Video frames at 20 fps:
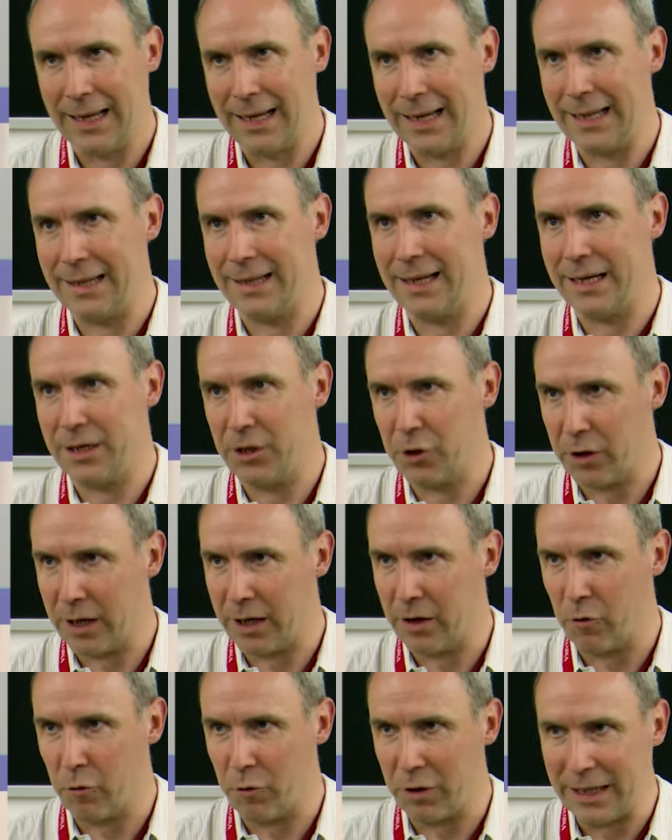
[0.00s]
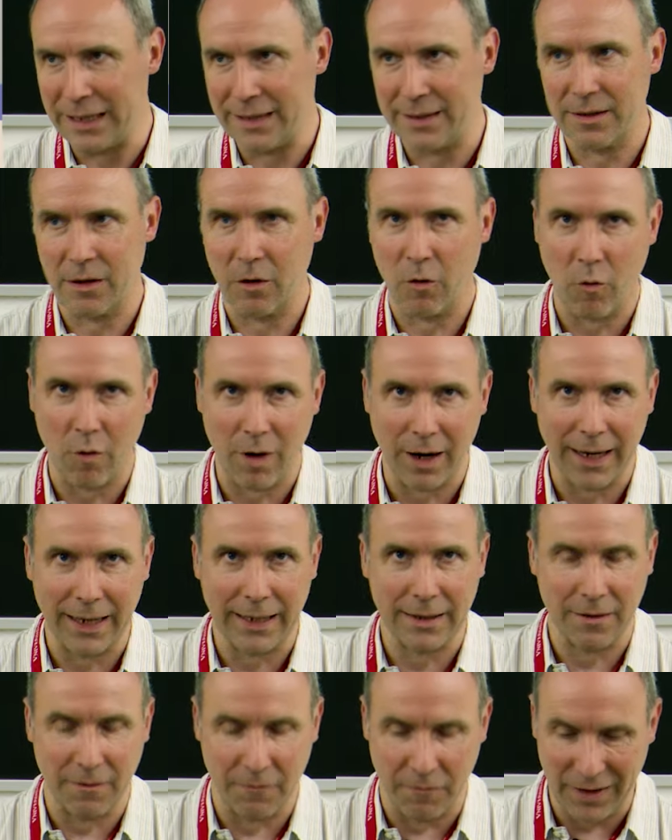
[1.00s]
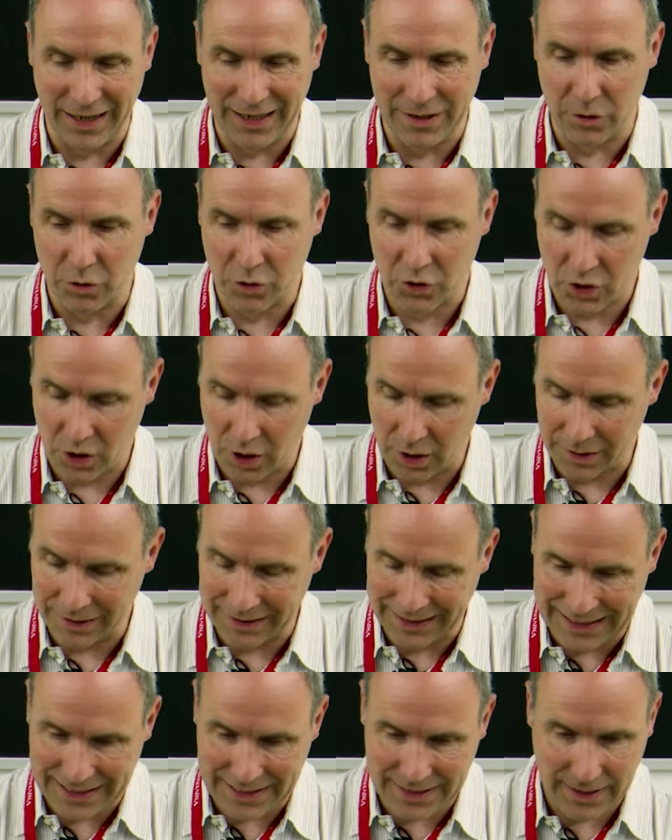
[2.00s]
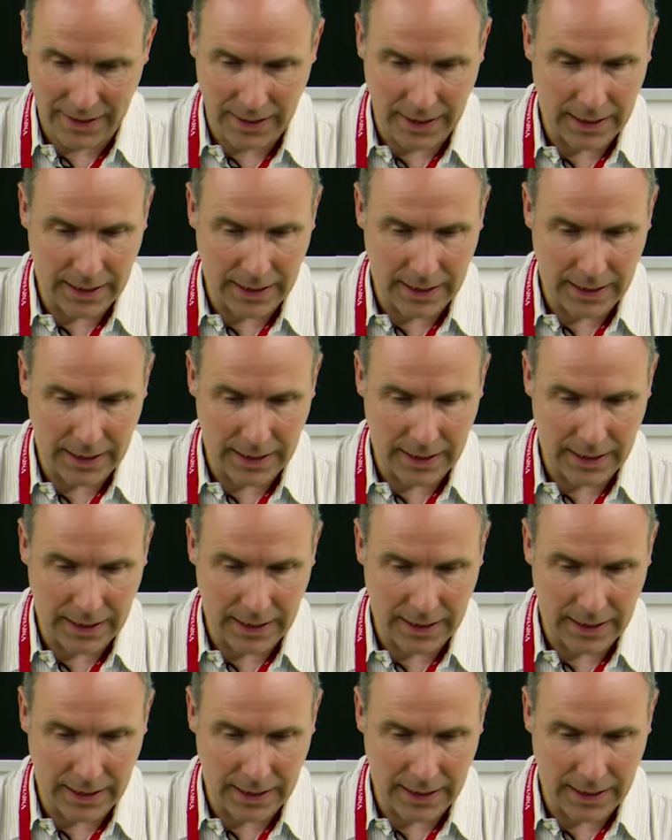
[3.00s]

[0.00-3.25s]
and then you can read, write values on these